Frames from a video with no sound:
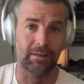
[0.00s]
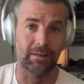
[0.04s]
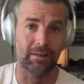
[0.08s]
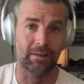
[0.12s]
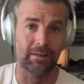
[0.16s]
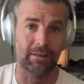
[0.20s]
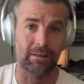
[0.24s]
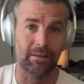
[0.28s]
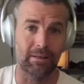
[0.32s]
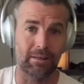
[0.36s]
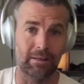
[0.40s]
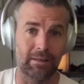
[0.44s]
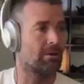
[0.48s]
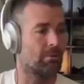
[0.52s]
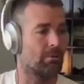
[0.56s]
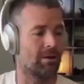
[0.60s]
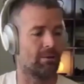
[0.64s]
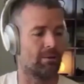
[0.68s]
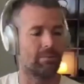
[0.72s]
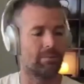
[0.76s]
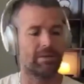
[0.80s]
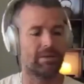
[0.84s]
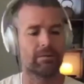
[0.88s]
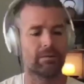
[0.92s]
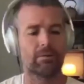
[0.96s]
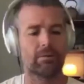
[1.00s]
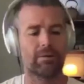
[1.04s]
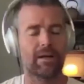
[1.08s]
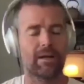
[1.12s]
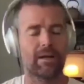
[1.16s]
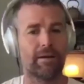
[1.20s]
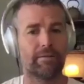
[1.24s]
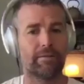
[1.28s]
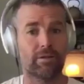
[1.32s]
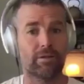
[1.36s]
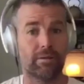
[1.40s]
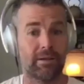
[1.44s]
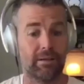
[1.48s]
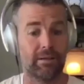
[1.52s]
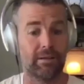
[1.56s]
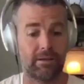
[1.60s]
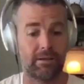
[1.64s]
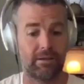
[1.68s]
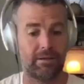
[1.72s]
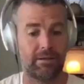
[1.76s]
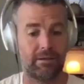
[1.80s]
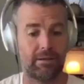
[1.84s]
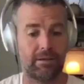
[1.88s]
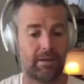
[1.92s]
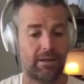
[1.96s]
There's a better way we can look after
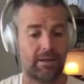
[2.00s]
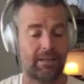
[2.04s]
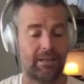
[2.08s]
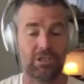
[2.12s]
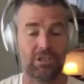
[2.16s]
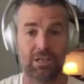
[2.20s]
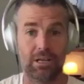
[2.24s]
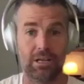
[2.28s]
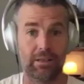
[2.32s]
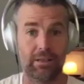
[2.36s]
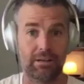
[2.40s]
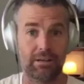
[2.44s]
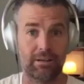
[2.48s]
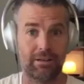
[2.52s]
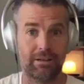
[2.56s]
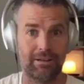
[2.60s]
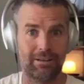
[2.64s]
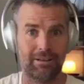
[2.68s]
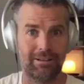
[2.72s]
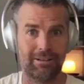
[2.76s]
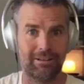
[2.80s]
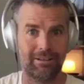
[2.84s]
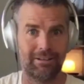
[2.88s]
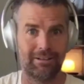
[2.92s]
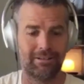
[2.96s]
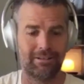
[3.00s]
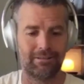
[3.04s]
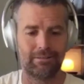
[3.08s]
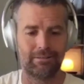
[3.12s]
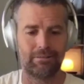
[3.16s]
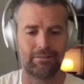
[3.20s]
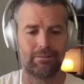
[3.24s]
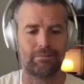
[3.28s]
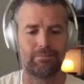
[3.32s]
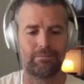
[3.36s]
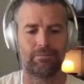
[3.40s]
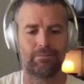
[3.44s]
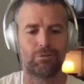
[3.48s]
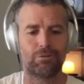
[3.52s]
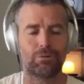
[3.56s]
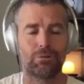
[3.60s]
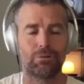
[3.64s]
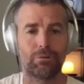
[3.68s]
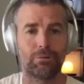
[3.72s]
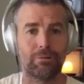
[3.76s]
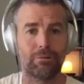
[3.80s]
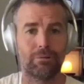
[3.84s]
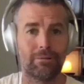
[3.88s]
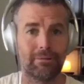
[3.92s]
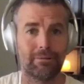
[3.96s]
each other through